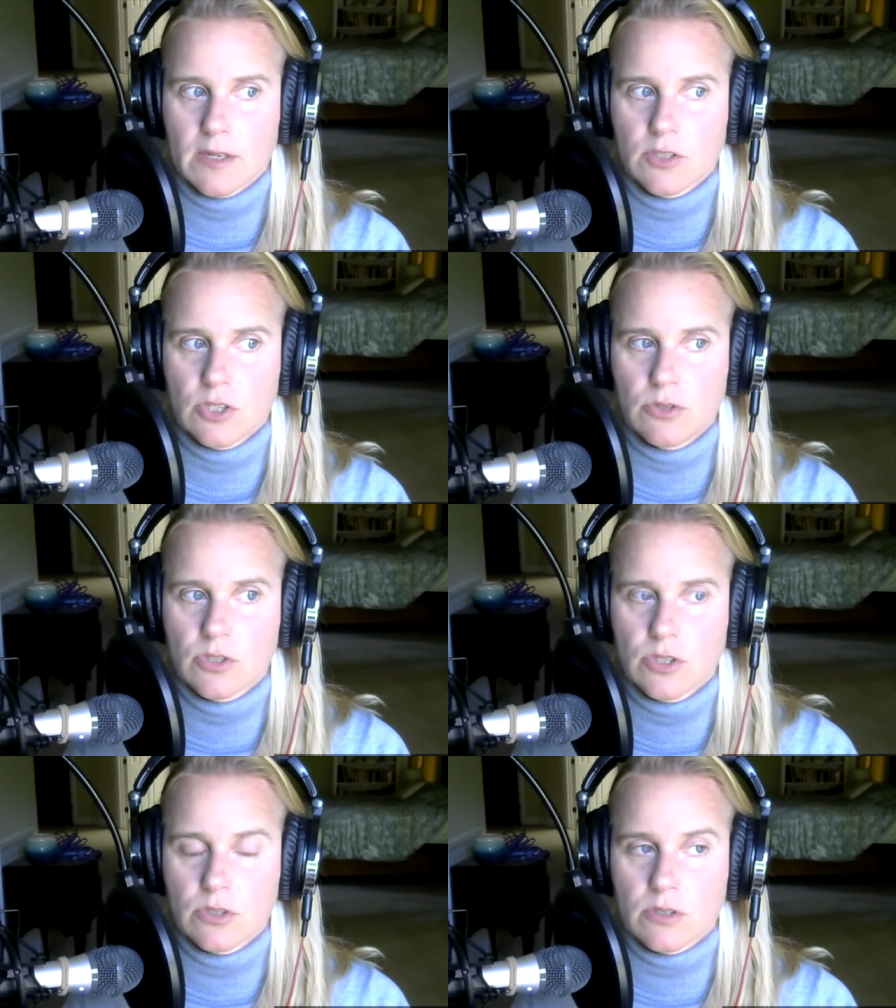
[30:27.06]
to,
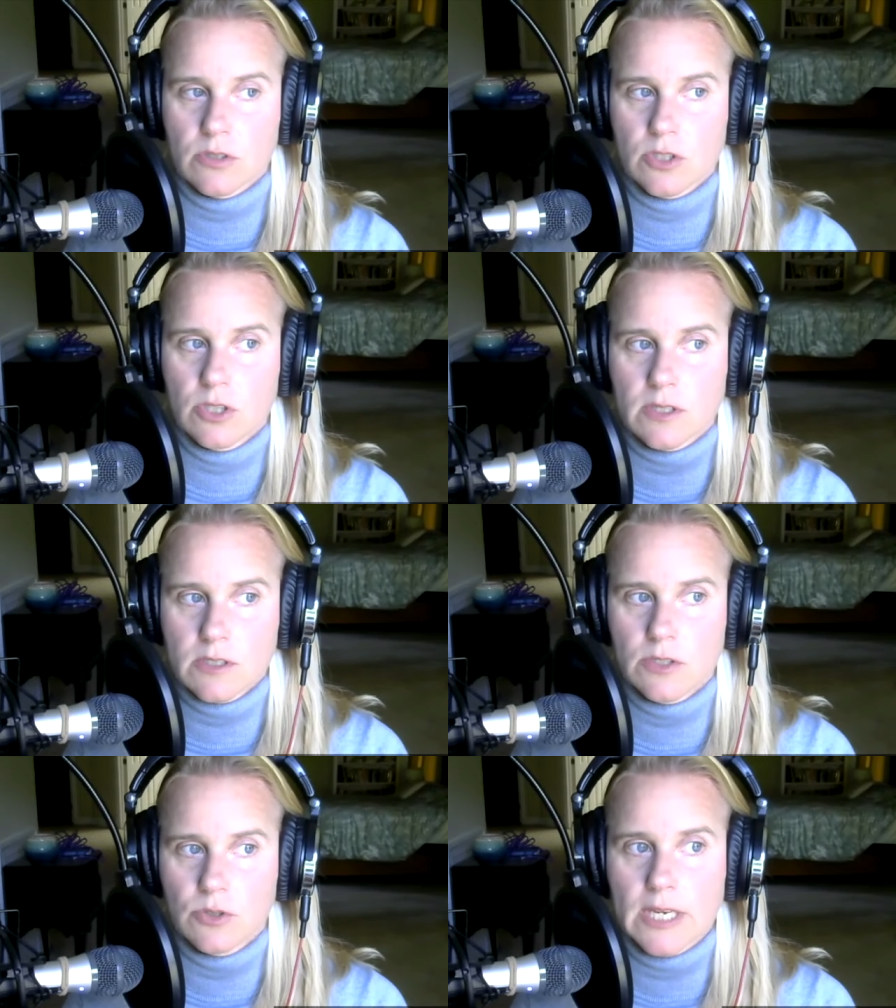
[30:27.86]
to, to,
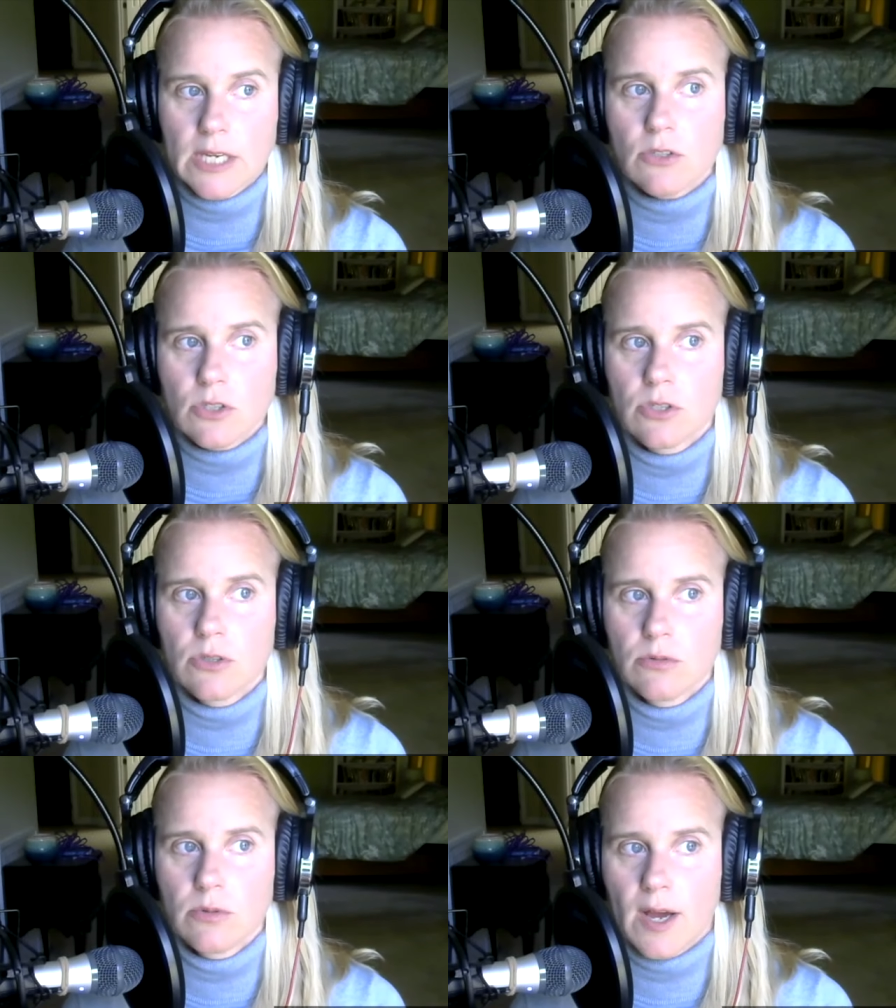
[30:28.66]
to get
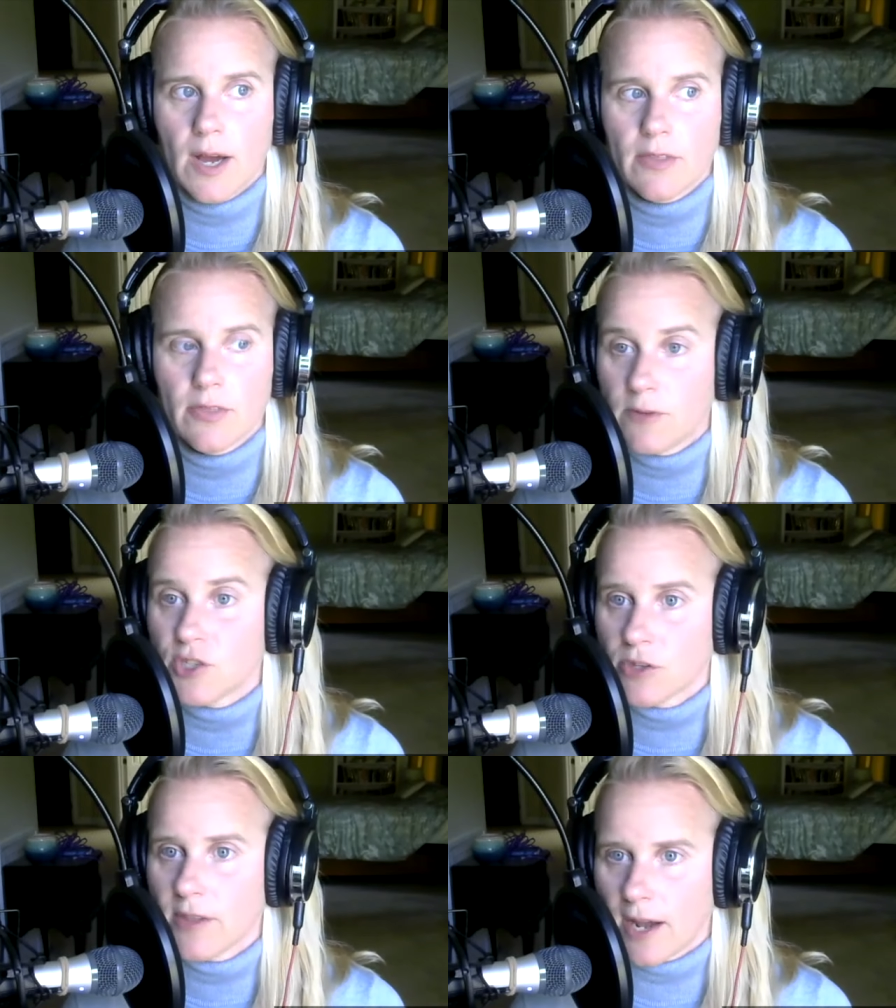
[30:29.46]
to, uh, the
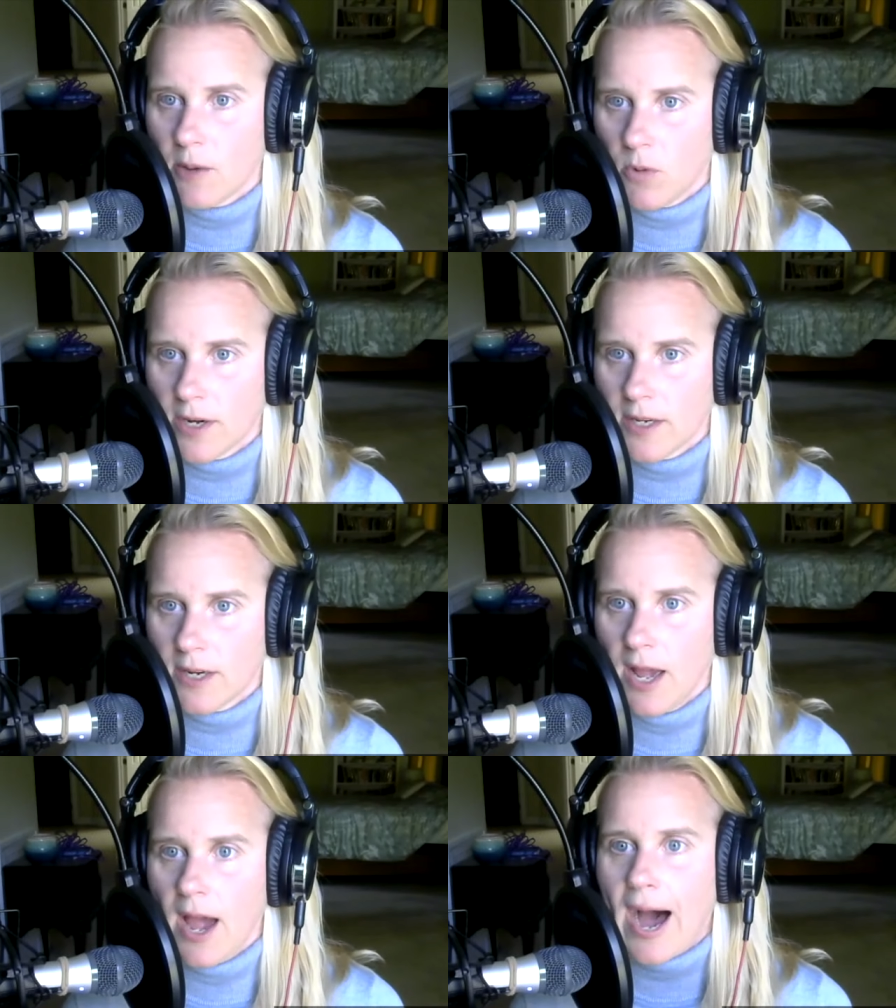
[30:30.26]
vision that I wanted.
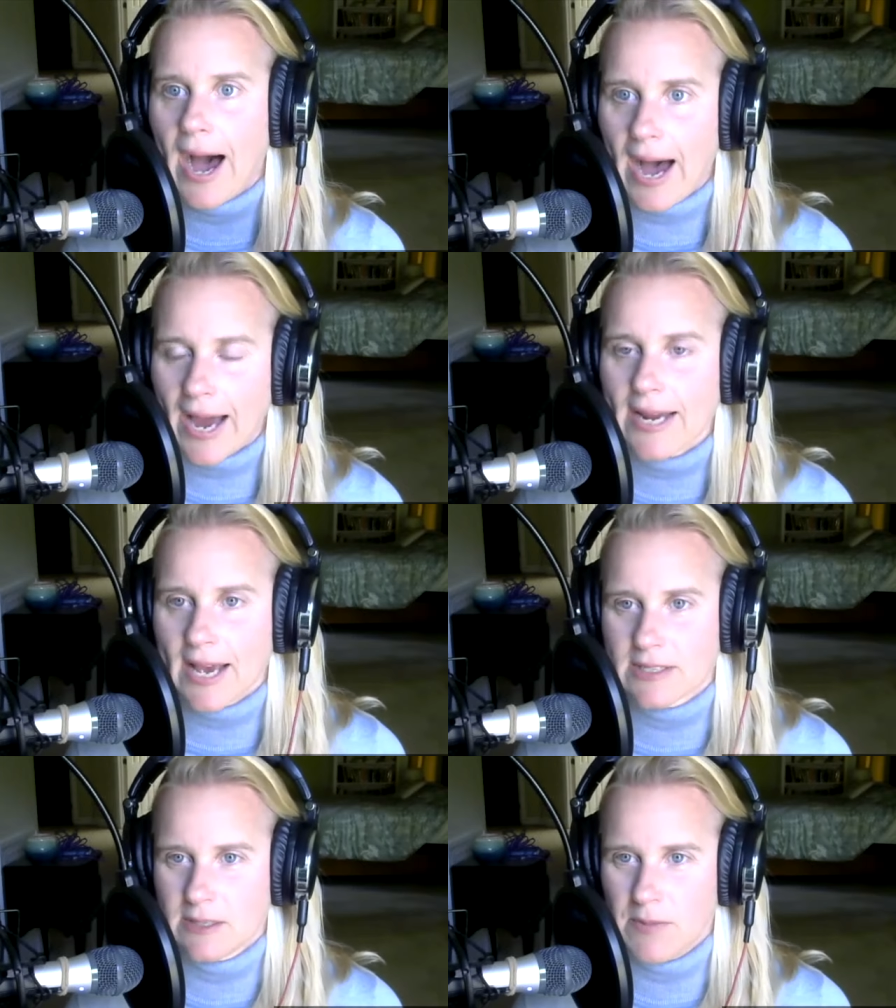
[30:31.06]
I
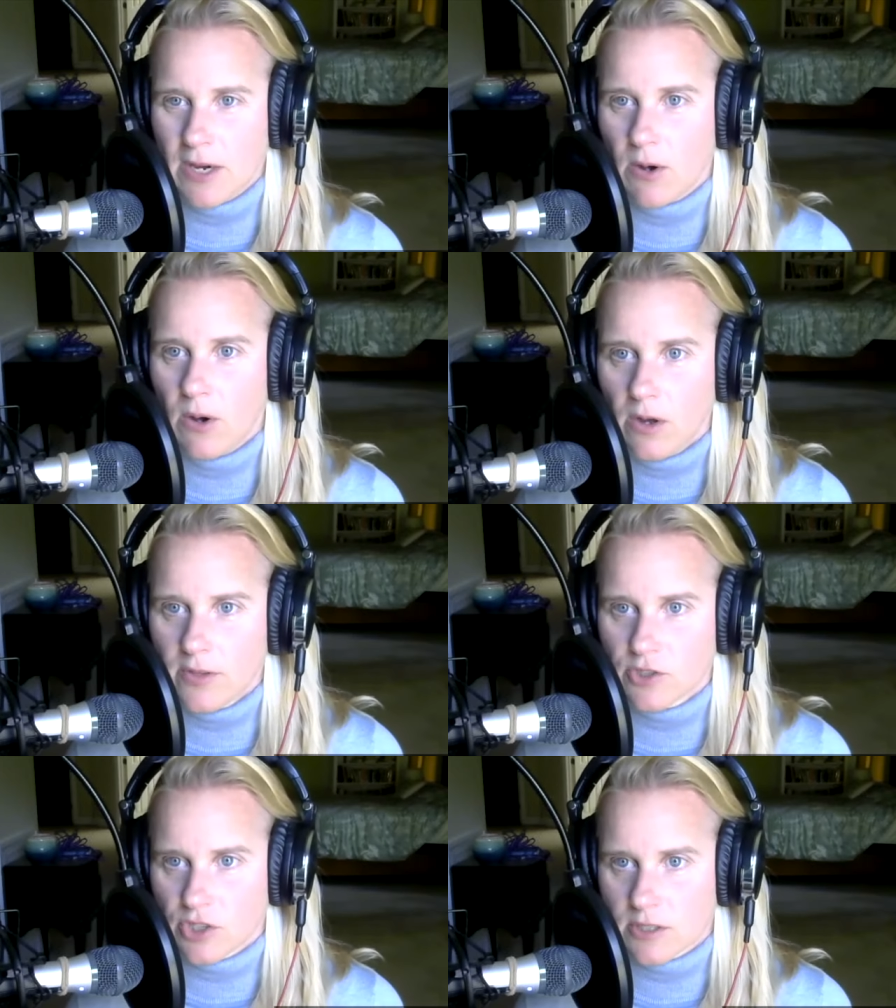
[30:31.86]
had to make all
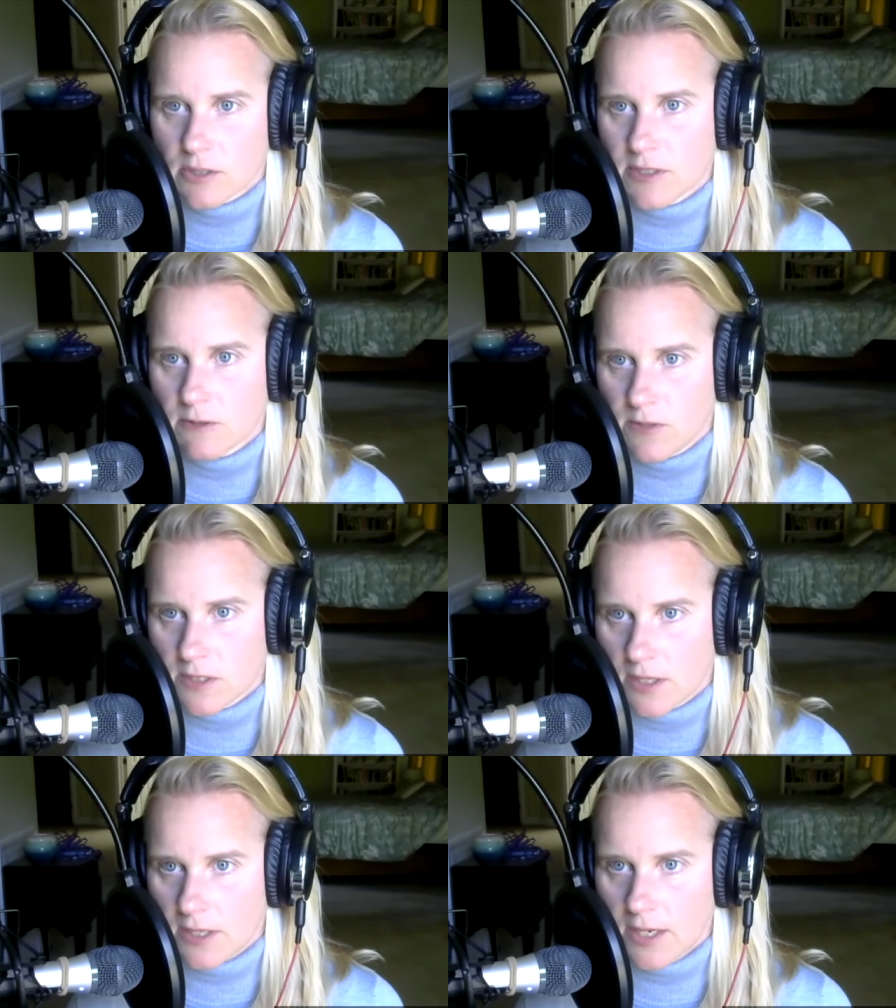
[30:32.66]
the adjustments
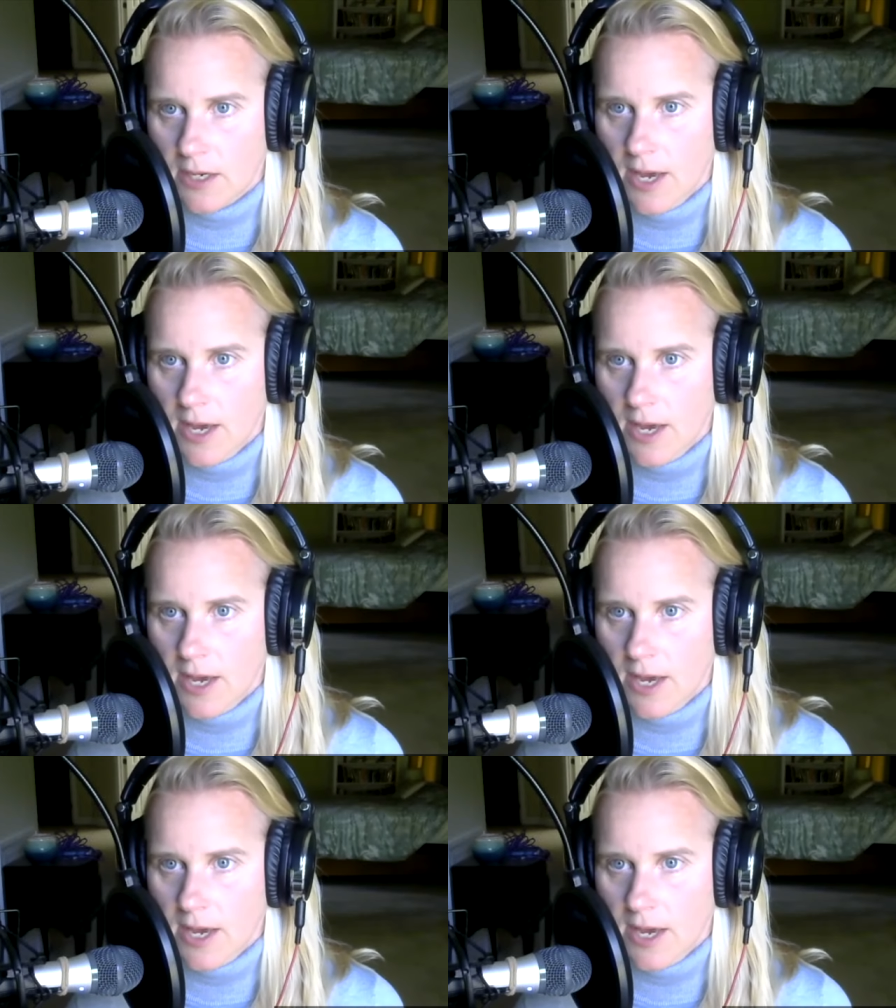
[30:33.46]
physically.